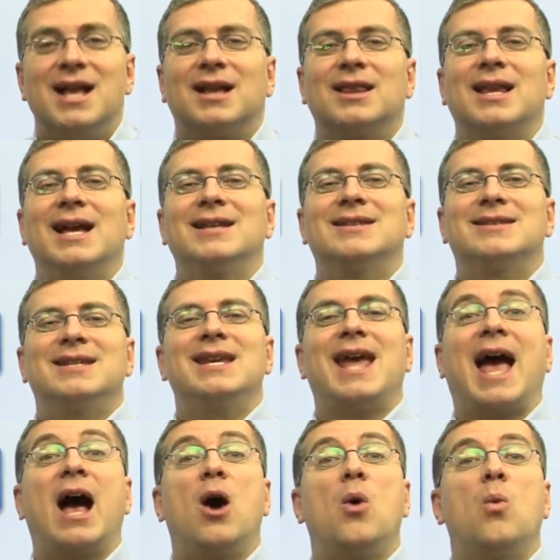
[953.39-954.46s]
Let's see
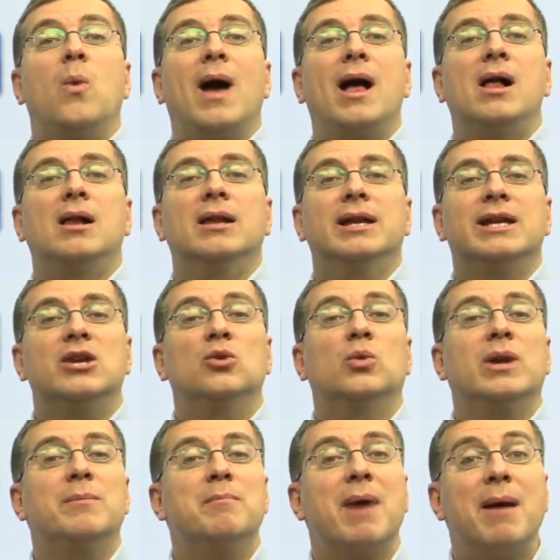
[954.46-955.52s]
how well you
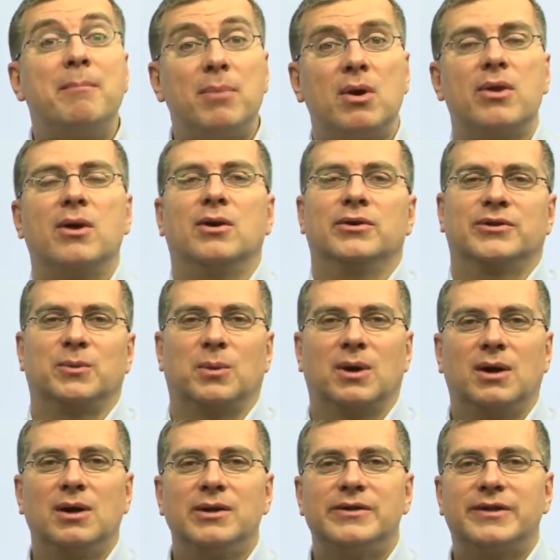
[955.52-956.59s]
remember those
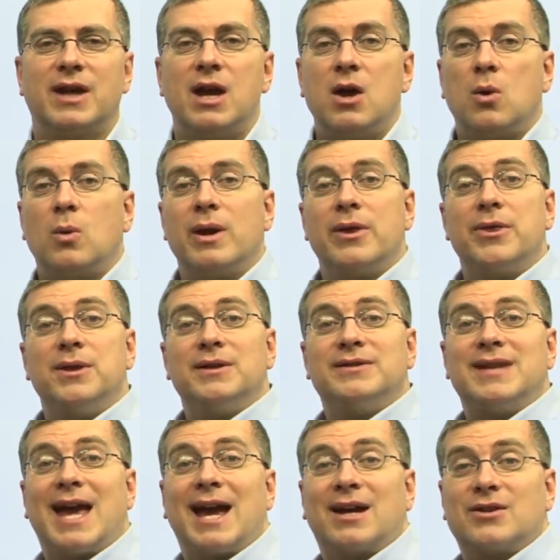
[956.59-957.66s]
words with
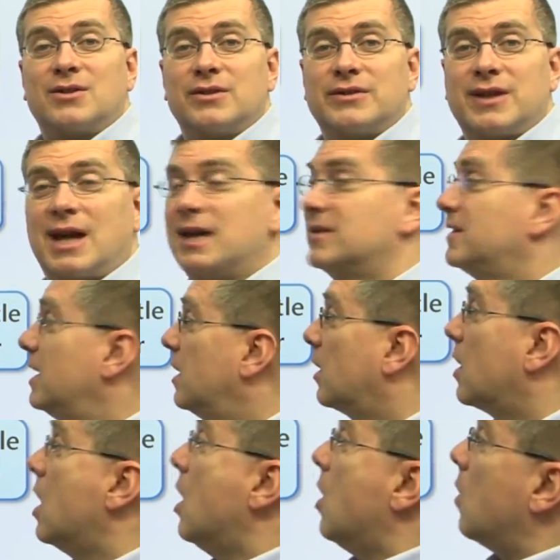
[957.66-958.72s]
this exercise
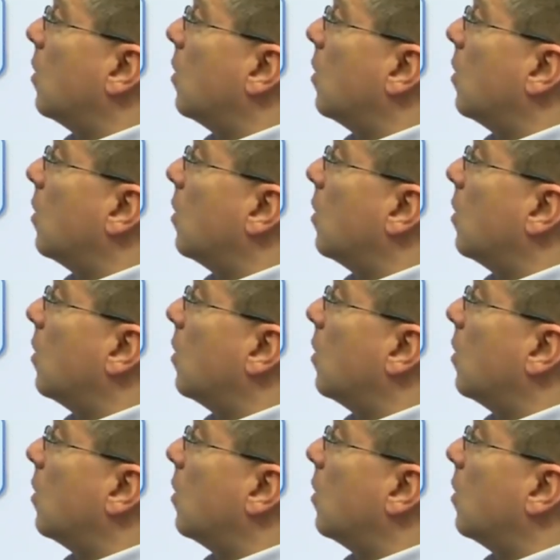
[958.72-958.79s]
here.